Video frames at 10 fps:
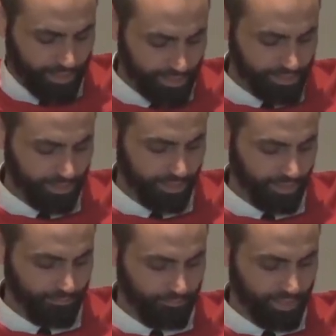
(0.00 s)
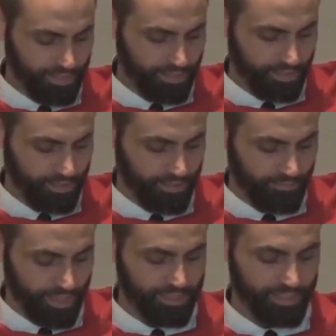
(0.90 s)
this, um, it,
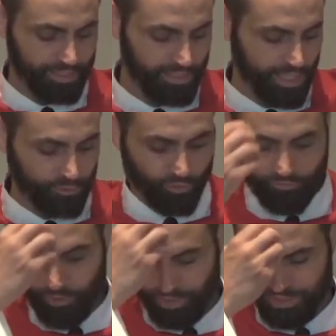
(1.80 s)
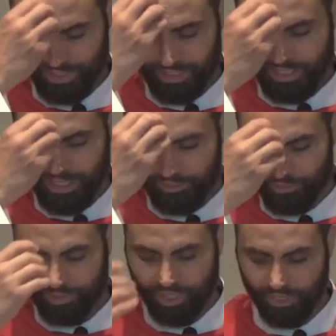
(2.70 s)
this is the central focus, this
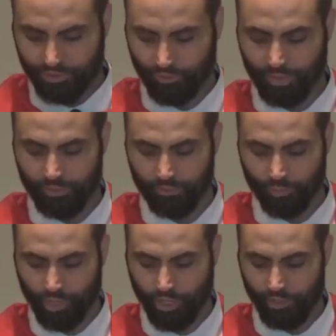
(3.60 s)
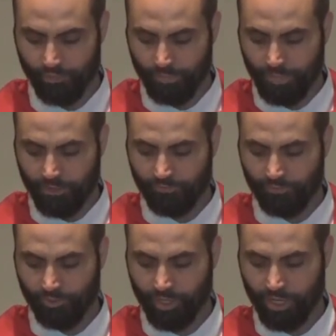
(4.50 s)
intercessory prayer
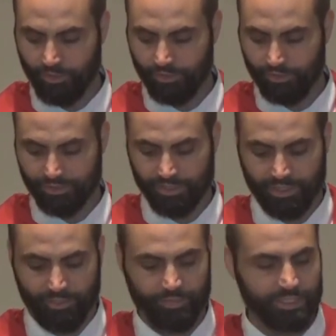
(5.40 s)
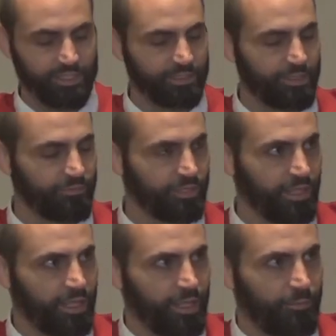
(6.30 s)
for others. We see different
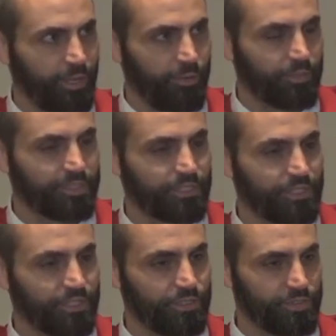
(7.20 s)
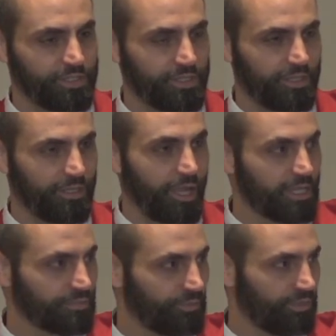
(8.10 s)
parables that Jesus uses in the
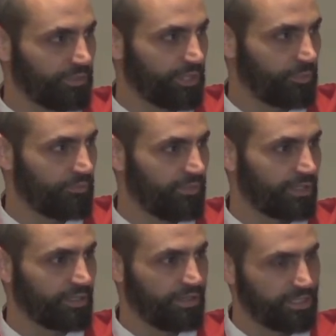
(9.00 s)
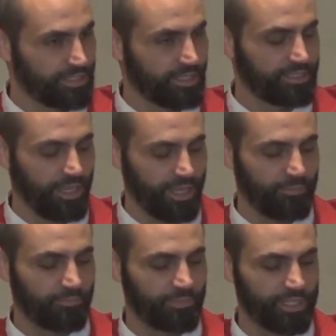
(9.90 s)
gospel that reflect this
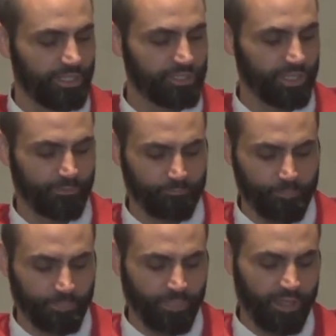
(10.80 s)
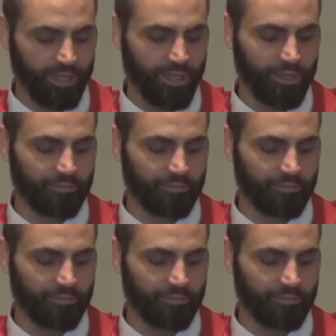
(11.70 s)
same teaching. Uh,